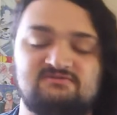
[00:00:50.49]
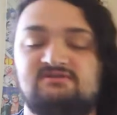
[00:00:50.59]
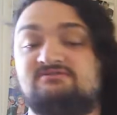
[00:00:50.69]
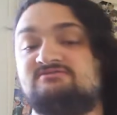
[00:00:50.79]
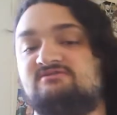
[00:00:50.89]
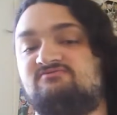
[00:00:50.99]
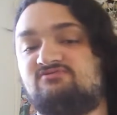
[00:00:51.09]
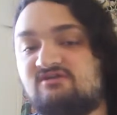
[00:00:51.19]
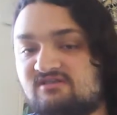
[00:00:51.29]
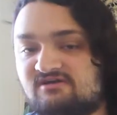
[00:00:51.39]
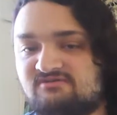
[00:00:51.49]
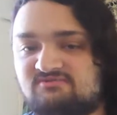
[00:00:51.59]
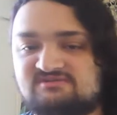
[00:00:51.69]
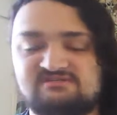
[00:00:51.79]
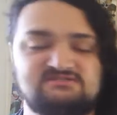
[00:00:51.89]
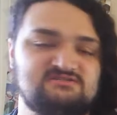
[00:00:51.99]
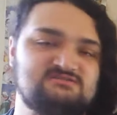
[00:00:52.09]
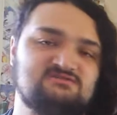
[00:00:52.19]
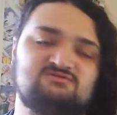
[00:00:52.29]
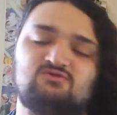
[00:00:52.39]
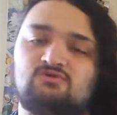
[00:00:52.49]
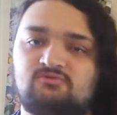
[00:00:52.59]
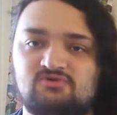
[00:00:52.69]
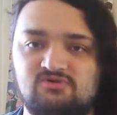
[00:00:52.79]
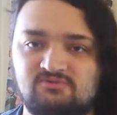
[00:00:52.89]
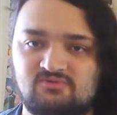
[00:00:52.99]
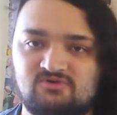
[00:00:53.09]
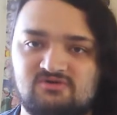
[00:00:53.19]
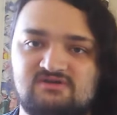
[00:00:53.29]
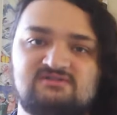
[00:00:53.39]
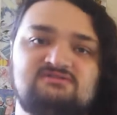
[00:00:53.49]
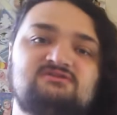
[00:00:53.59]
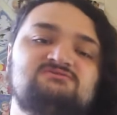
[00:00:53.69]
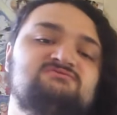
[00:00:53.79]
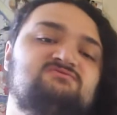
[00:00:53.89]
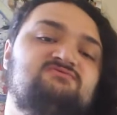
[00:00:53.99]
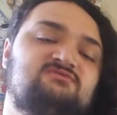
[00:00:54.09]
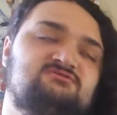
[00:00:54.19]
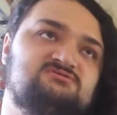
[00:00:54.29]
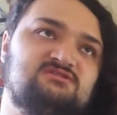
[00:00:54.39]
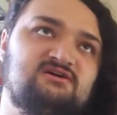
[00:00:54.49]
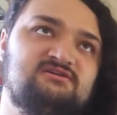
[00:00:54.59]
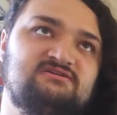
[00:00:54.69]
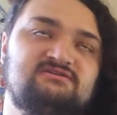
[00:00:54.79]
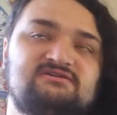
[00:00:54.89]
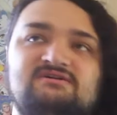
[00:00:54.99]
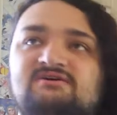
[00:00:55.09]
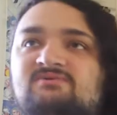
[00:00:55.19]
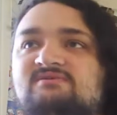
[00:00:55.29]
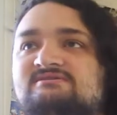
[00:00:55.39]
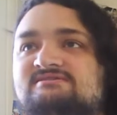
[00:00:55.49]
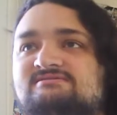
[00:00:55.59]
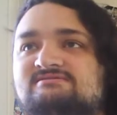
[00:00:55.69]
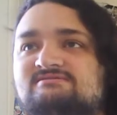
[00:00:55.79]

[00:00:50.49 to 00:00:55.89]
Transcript: There's a front London, which is just the normal human world, and then there's Reverse London, which is